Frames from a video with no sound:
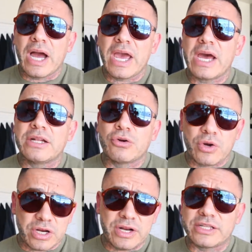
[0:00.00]
I had
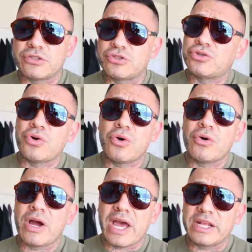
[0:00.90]
credit at the
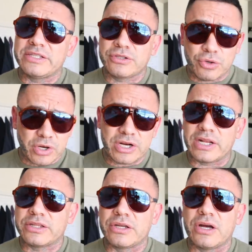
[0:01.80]
store. I had credit
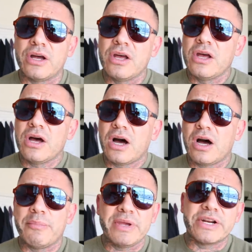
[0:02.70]
at the
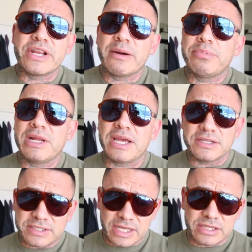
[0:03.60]
birria
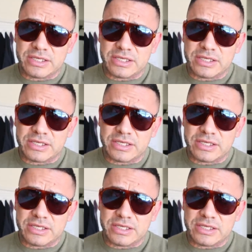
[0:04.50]
place.